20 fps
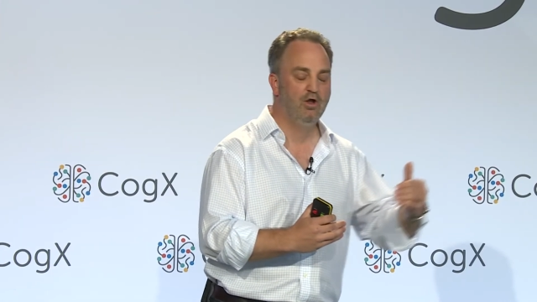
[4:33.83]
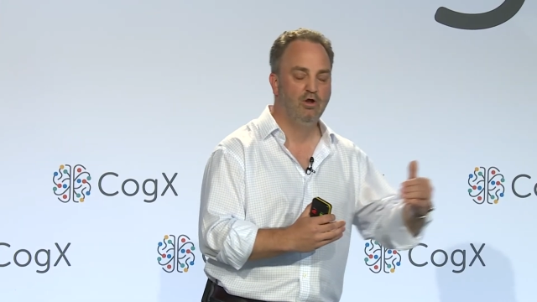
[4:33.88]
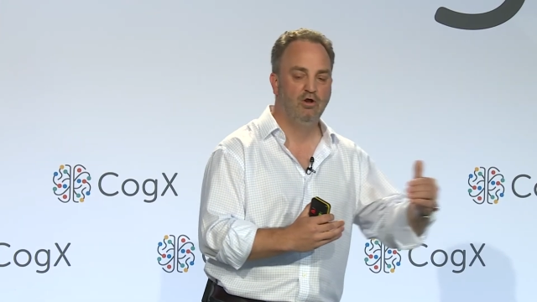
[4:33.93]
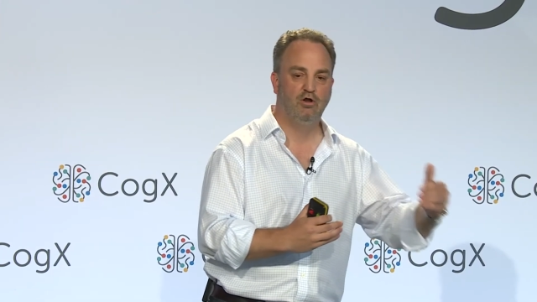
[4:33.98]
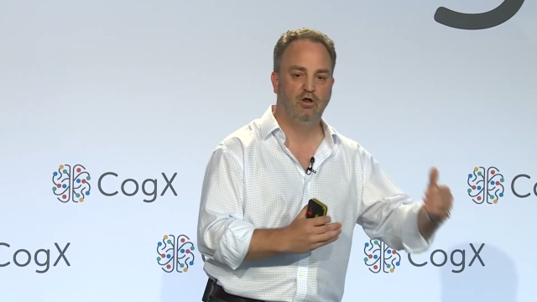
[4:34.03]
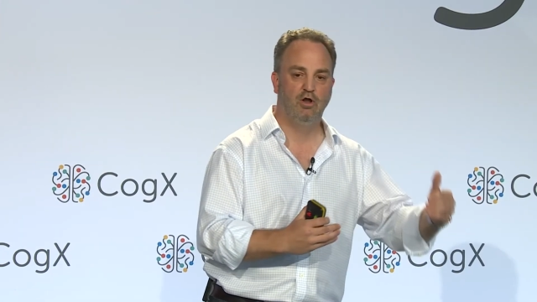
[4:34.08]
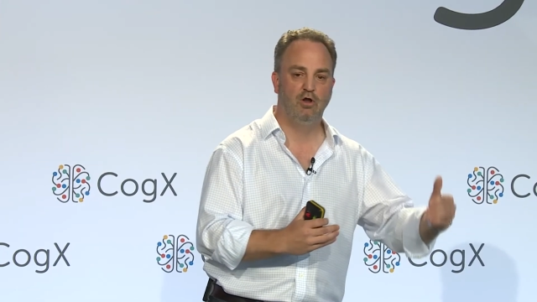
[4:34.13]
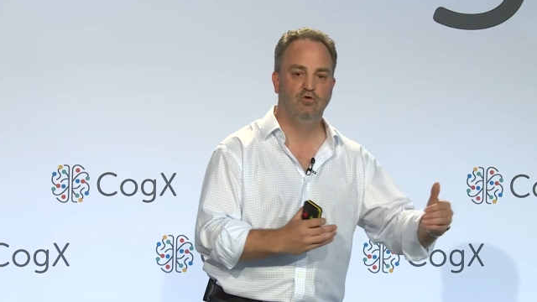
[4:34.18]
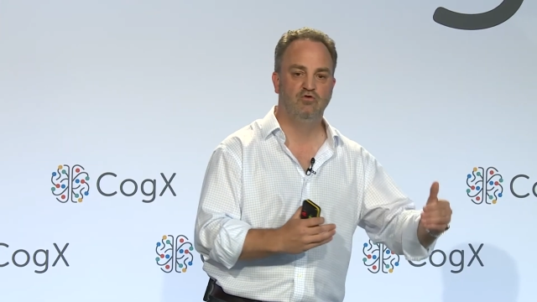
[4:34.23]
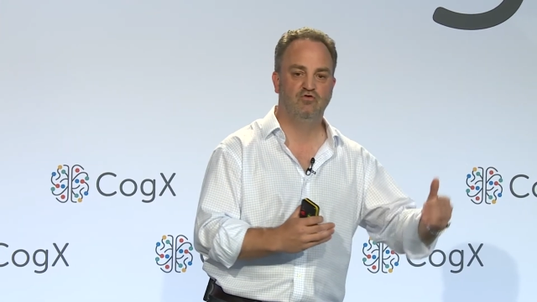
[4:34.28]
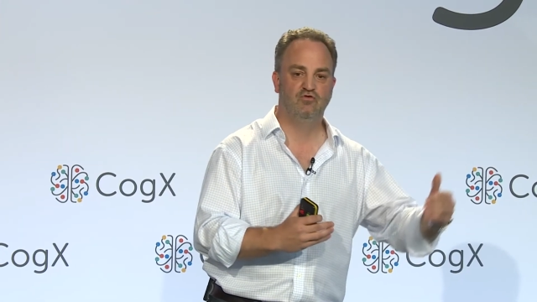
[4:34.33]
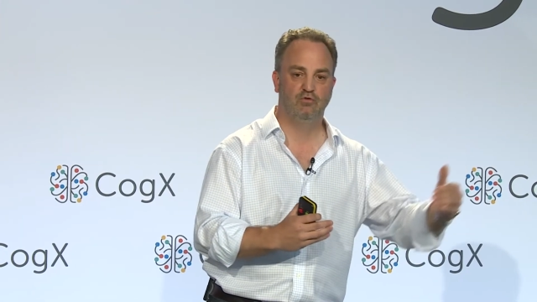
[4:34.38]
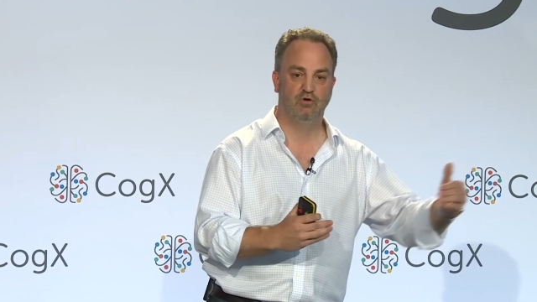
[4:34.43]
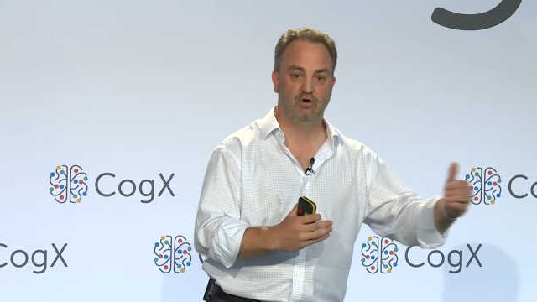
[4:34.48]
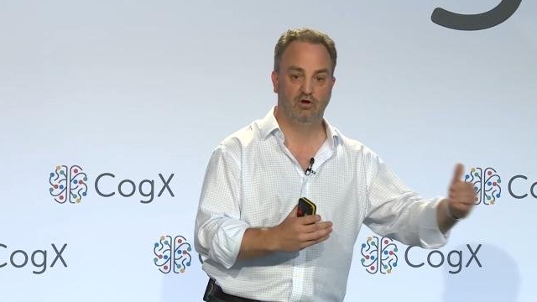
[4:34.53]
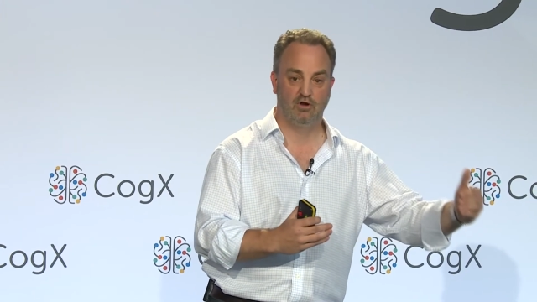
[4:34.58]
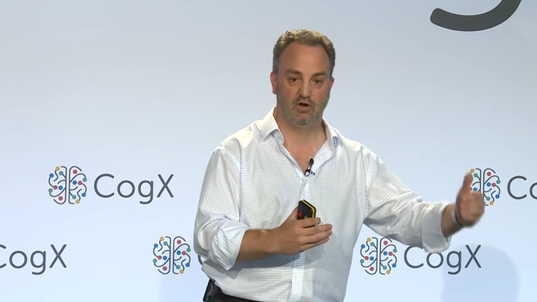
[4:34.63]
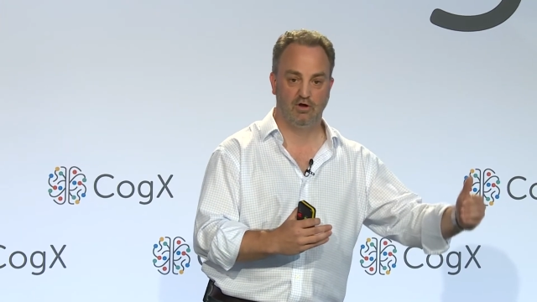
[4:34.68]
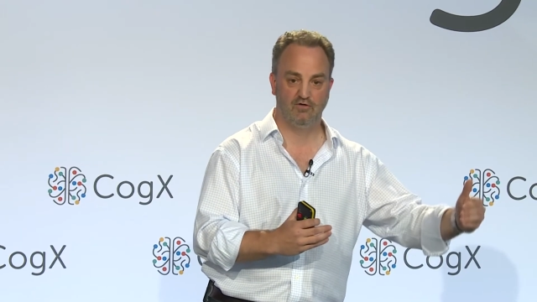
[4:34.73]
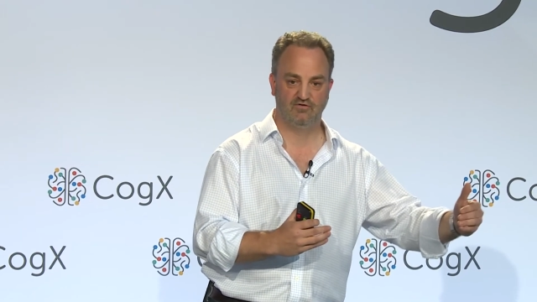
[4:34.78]
closer
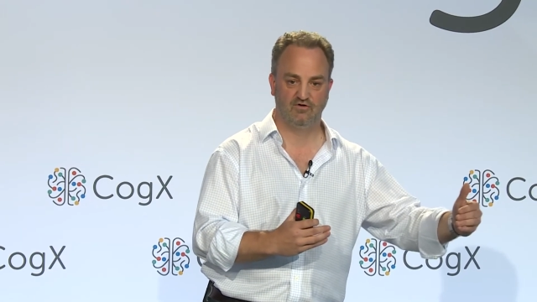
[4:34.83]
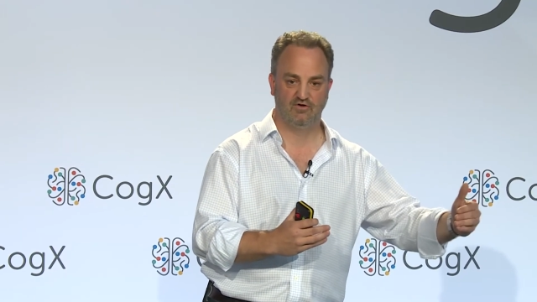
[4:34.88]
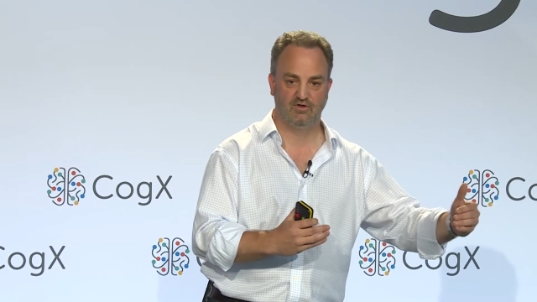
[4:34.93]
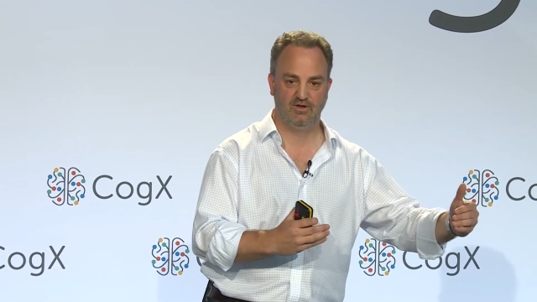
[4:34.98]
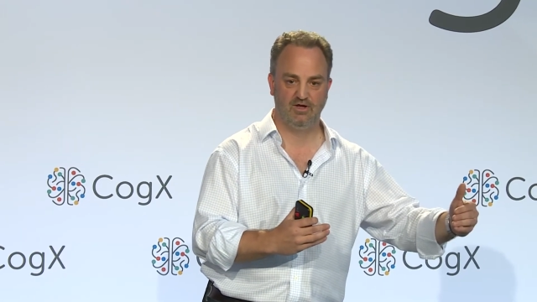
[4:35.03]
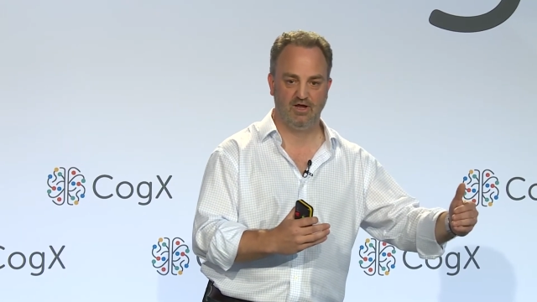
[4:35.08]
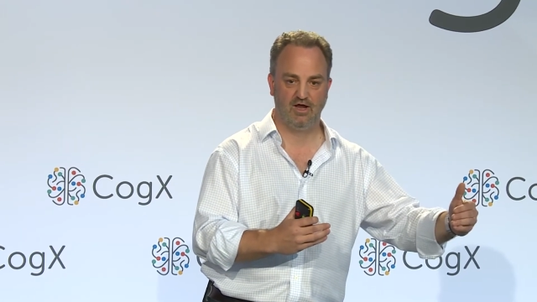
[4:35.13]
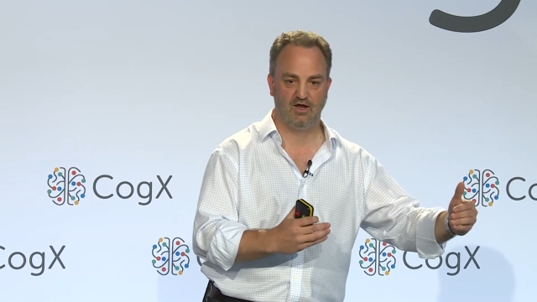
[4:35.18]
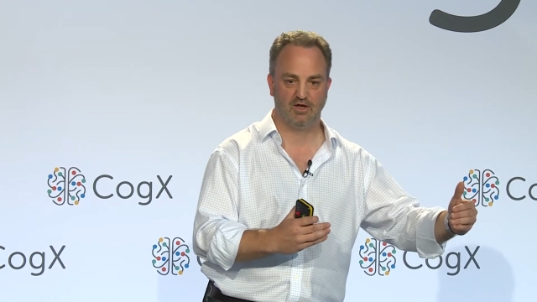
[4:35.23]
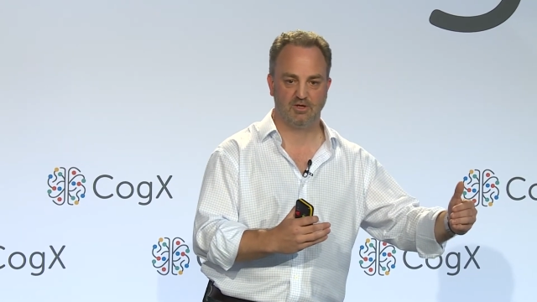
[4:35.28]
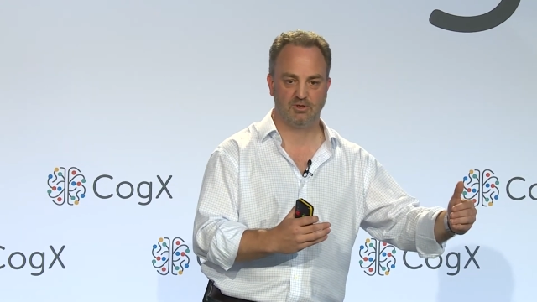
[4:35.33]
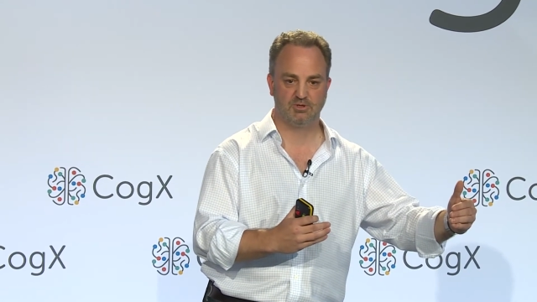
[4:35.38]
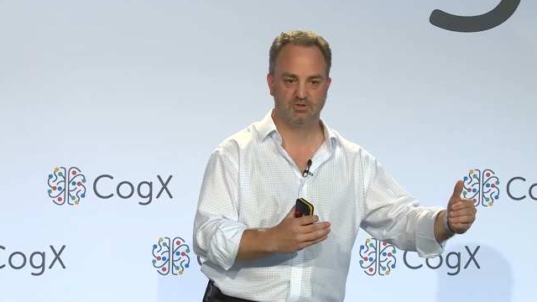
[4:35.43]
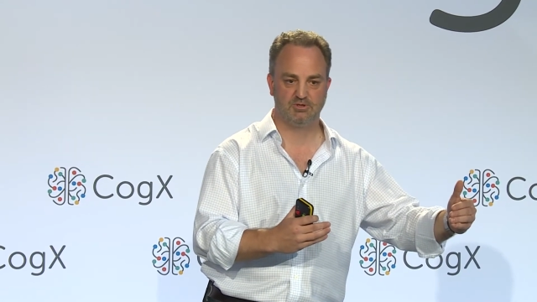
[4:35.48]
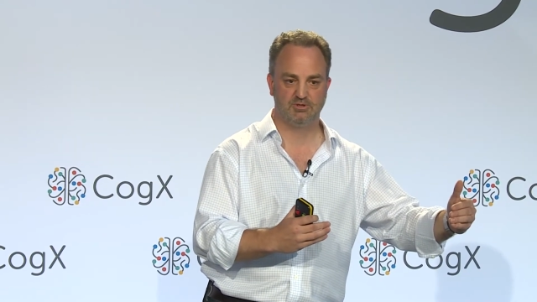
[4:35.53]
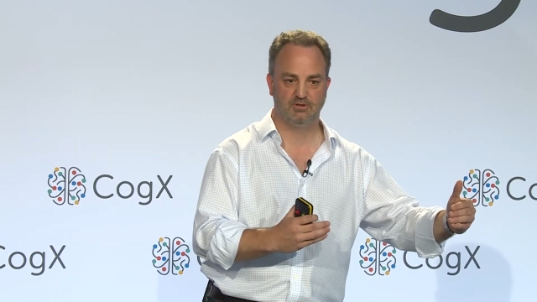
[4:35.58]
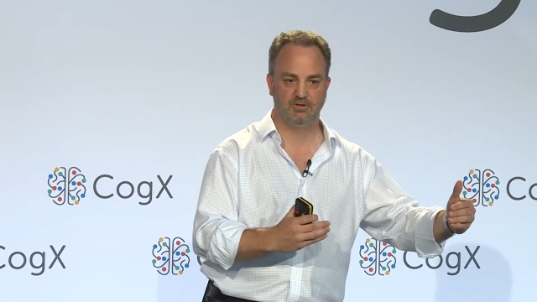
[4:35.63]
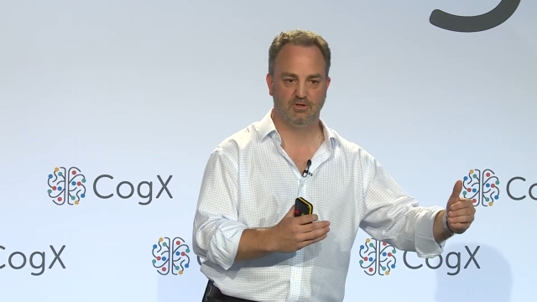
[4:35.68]
and closer to the edge.